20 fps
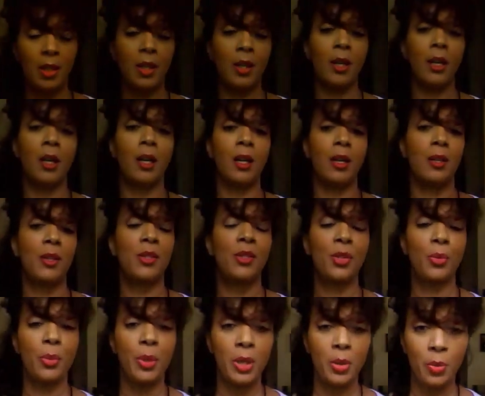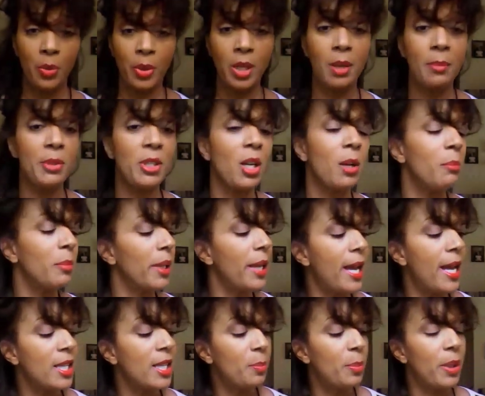uh, Serena Williams on
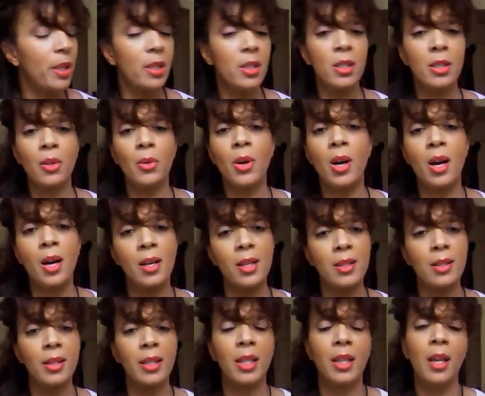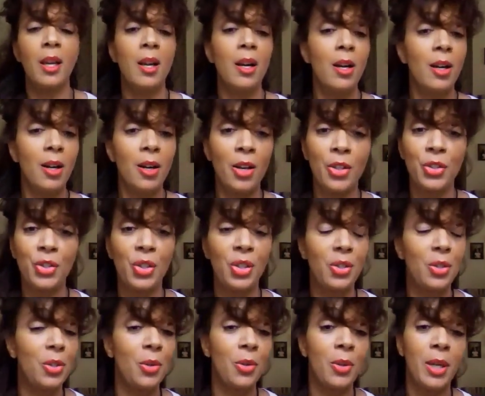blast, but honestly, all
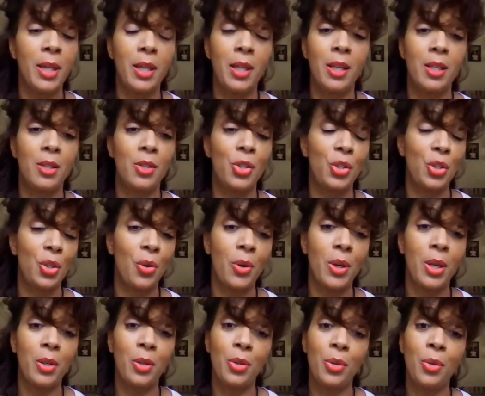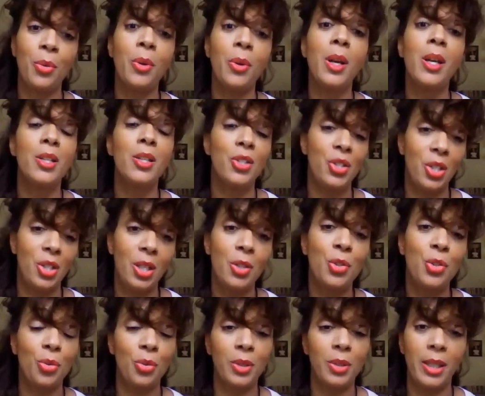she's doing is showing who she
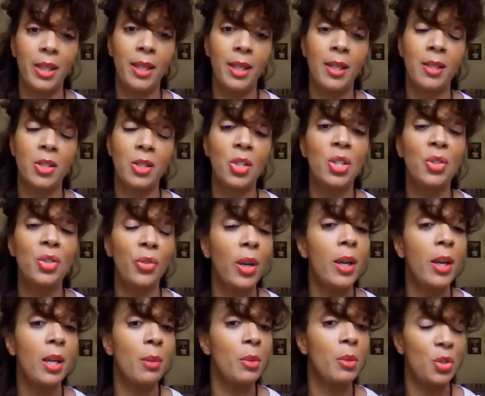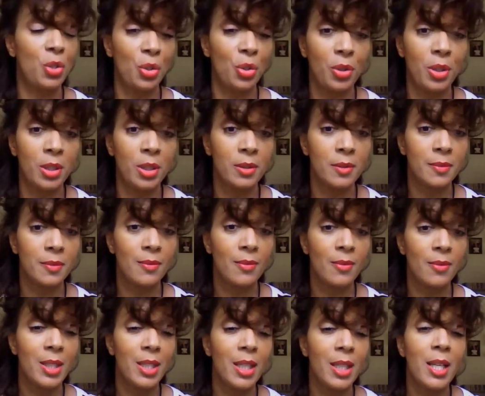truly is. She's very immature.
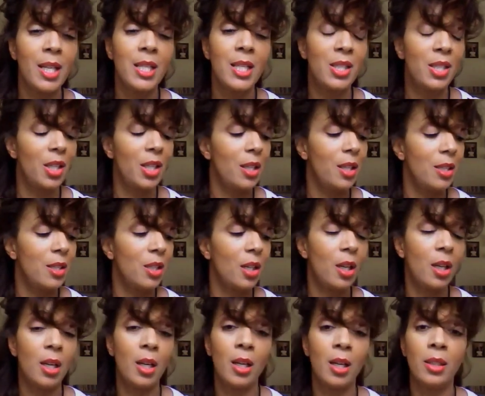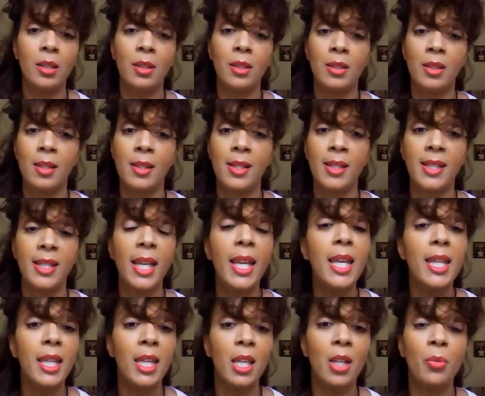She's uh,
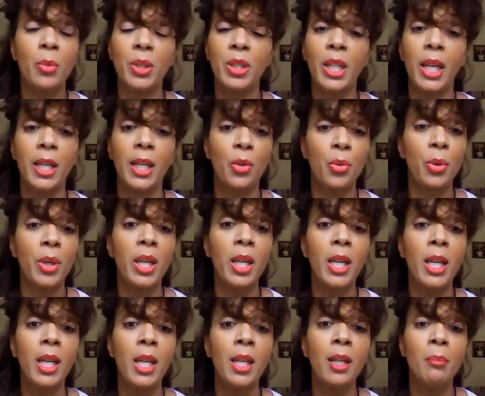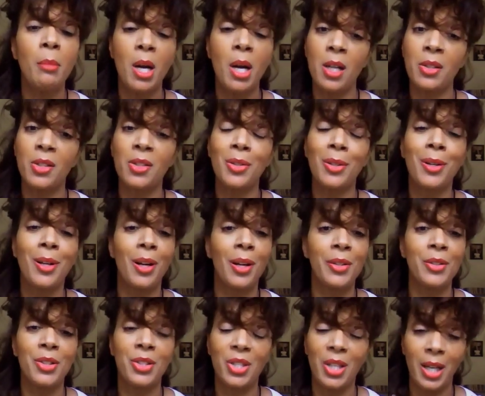seething with that green monster
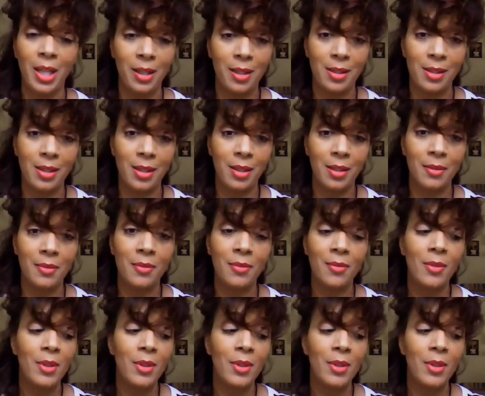called jealousy.